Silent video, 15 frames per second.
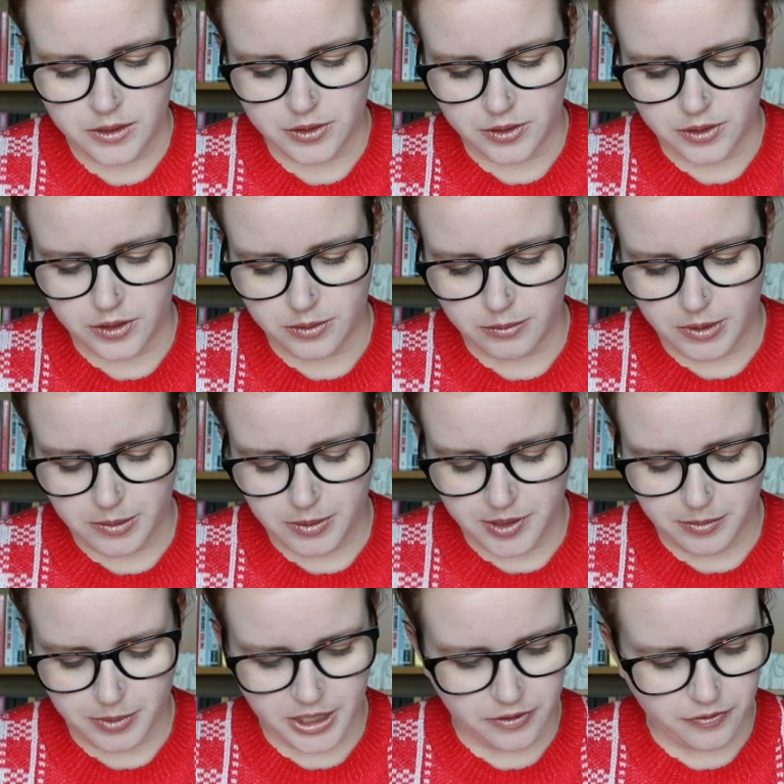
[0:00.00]
so maybe I'll
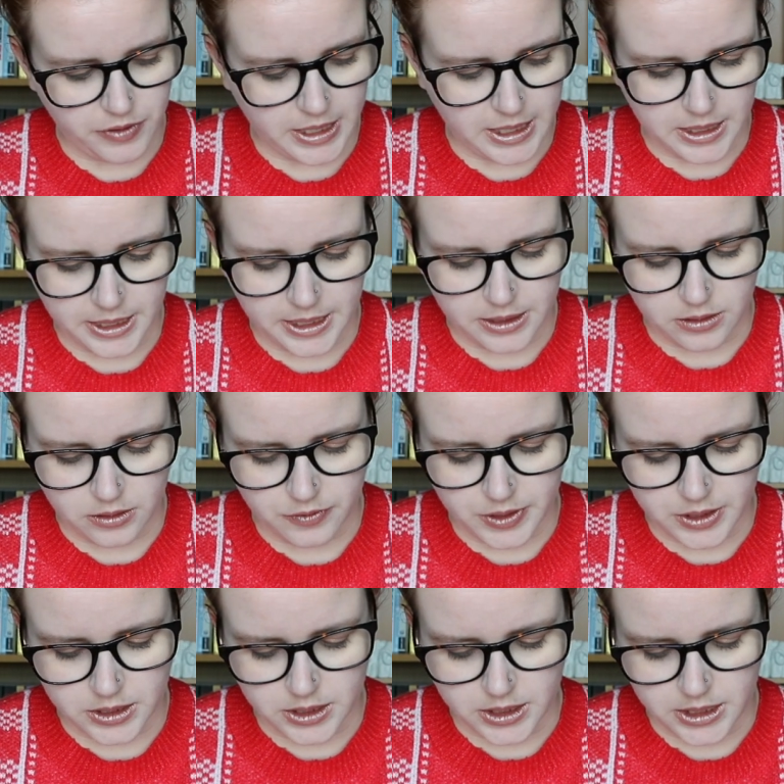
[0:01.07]
make a flat layout of
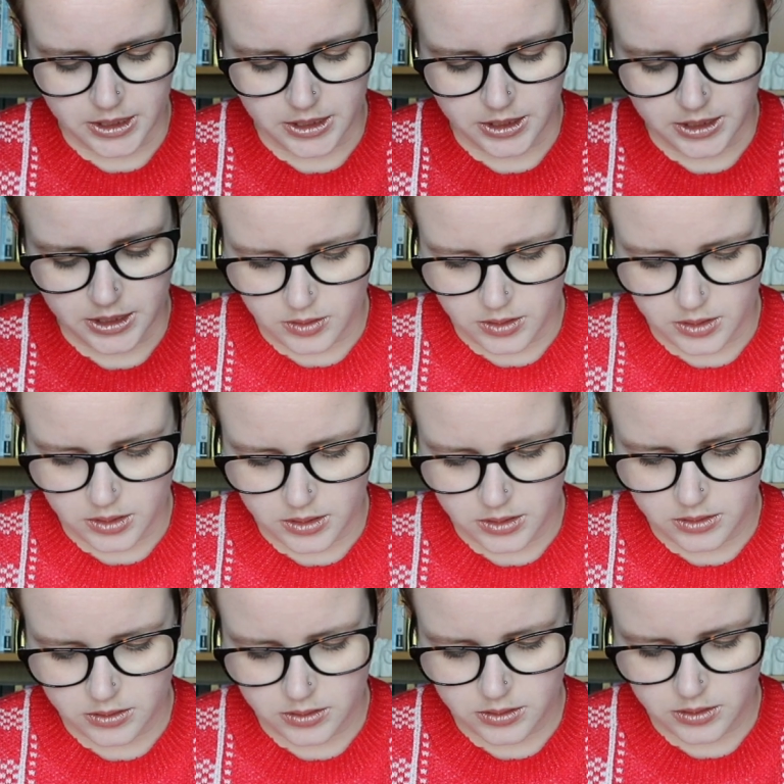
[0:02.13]
it today.
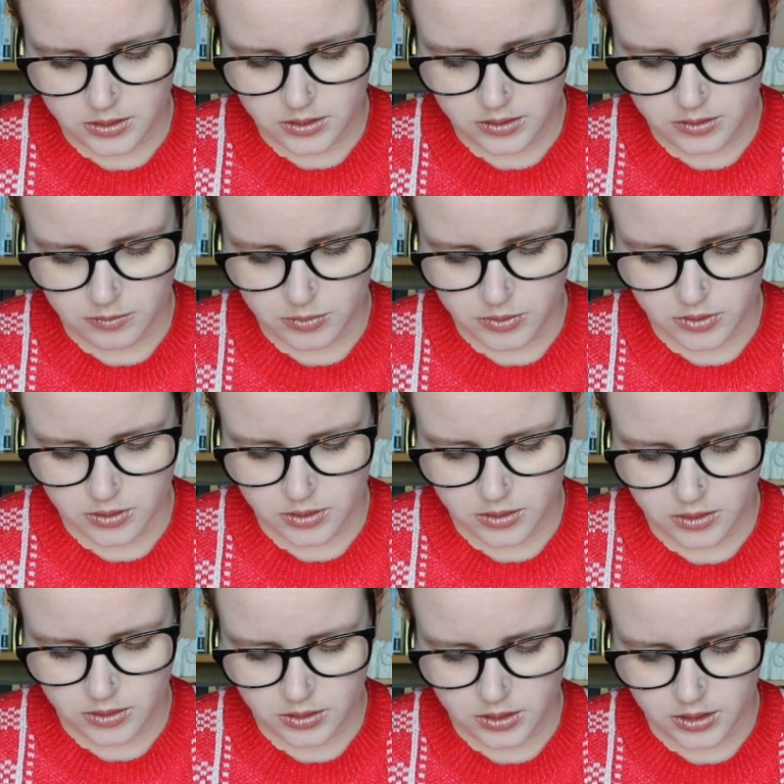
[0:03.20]
Last book
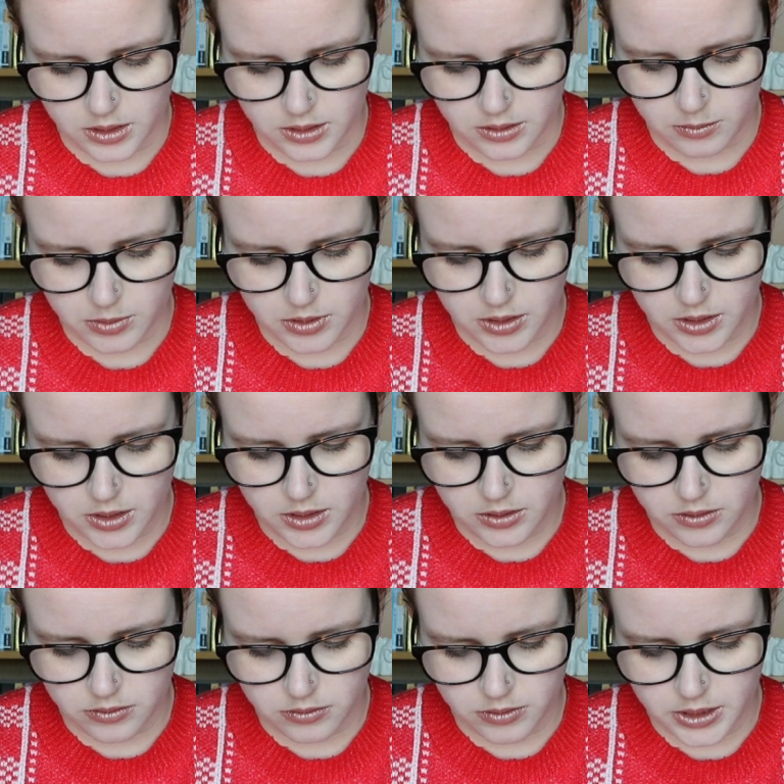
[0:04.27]
club
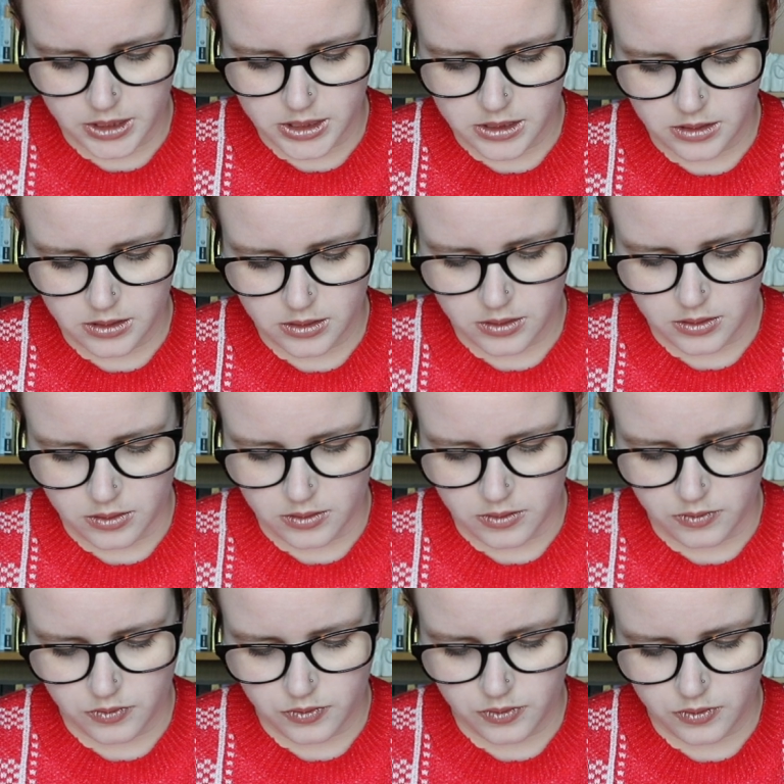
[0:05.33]
read
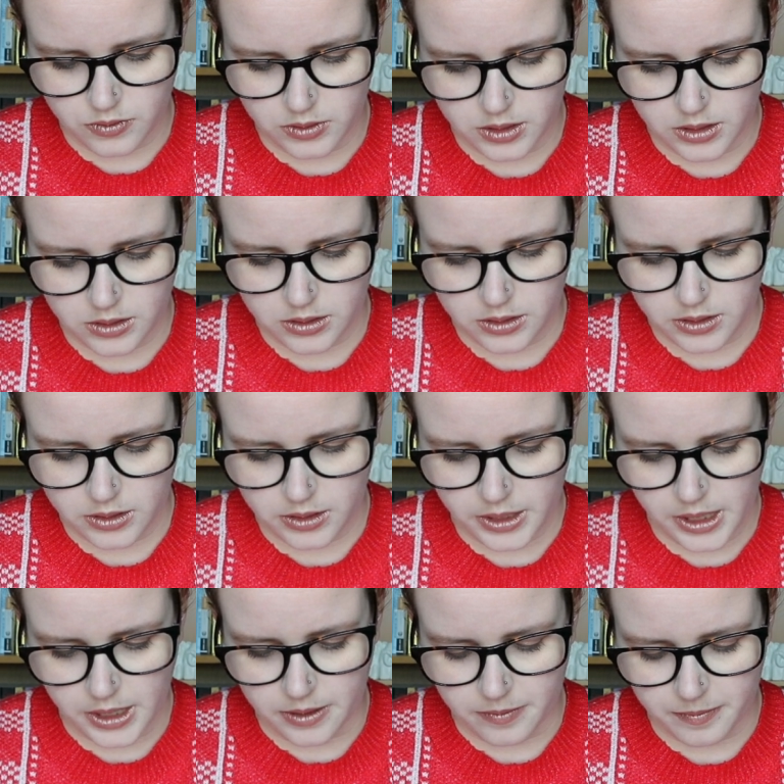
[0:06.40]
of the
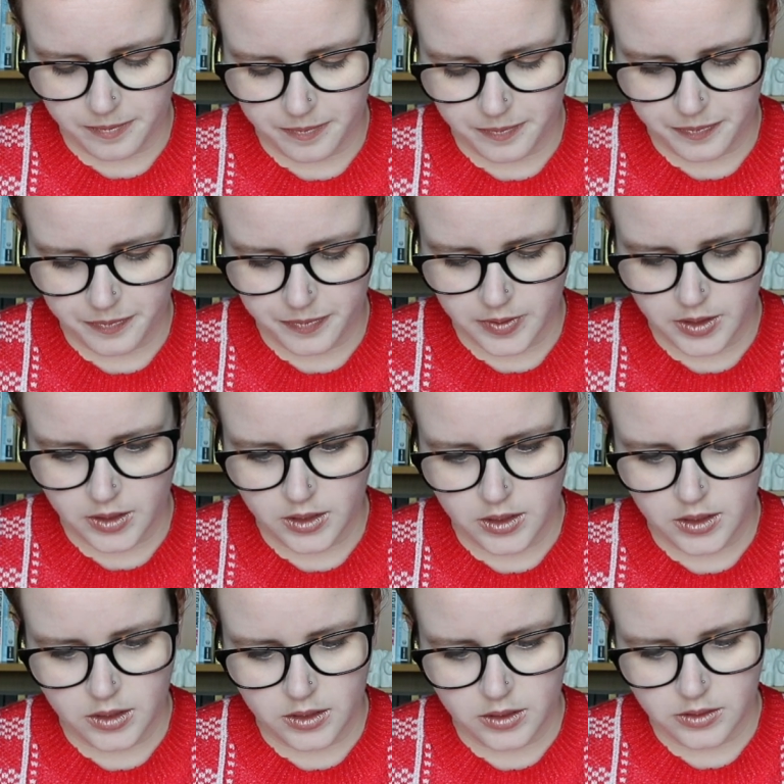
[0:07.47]
year.
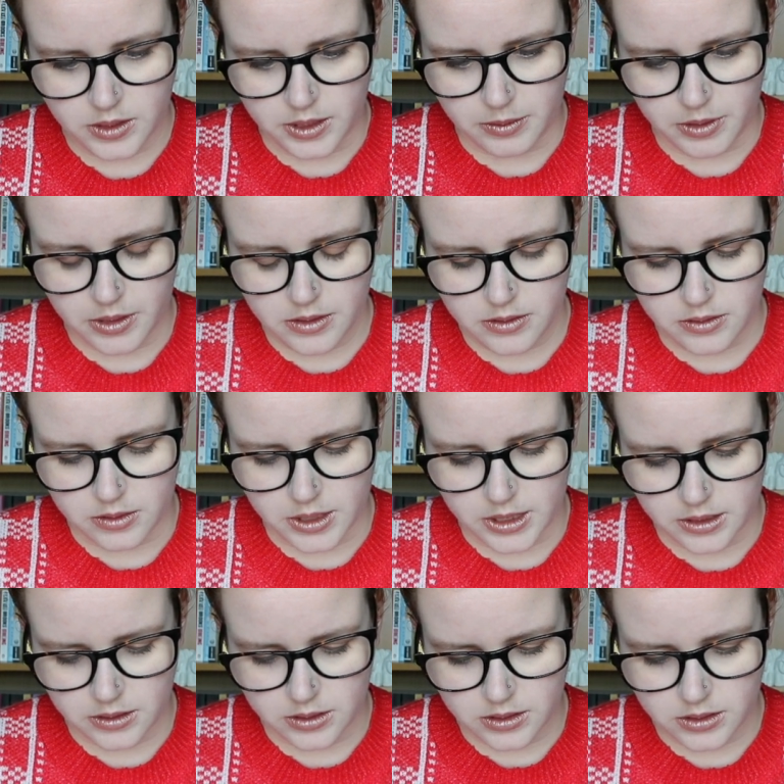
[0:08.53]
There we go, so
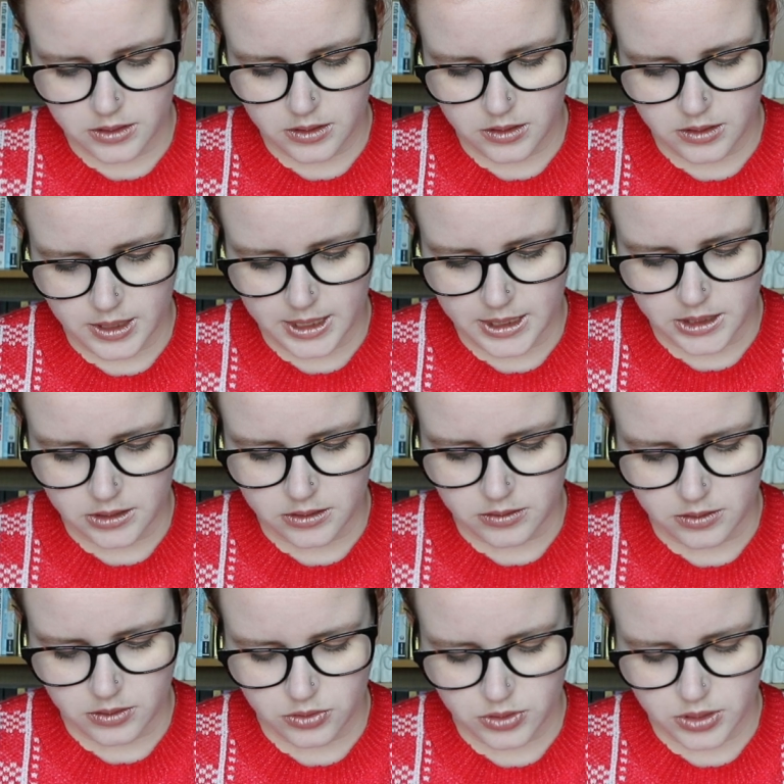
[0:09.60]
that's added to
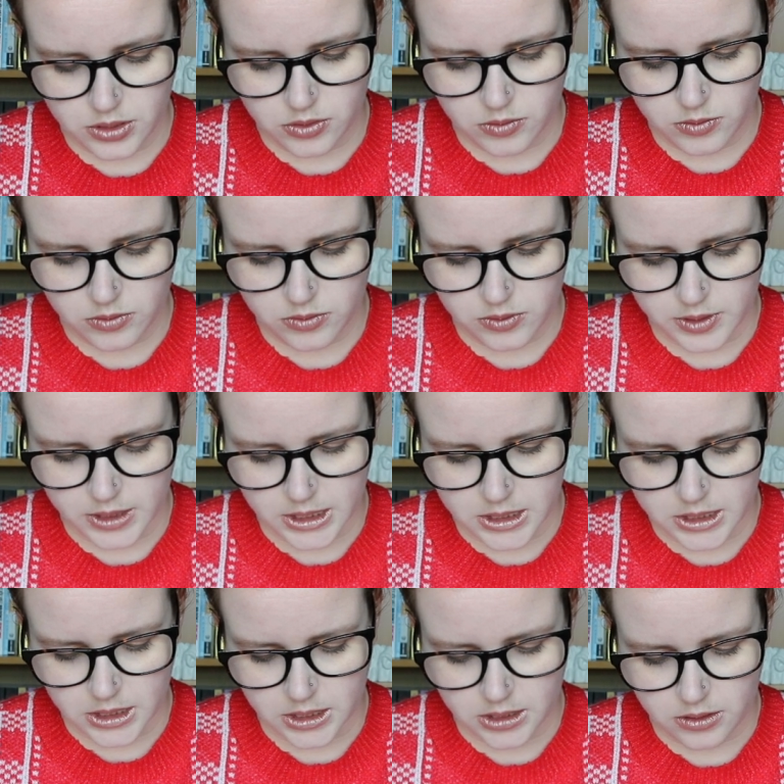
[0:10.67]
the schedule, so I can
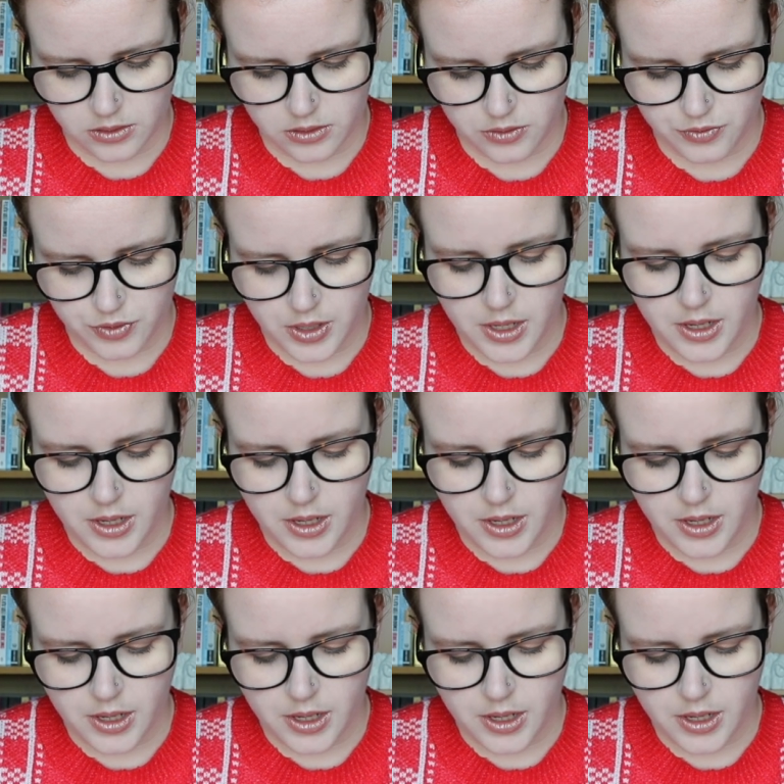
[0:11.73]
tick that off.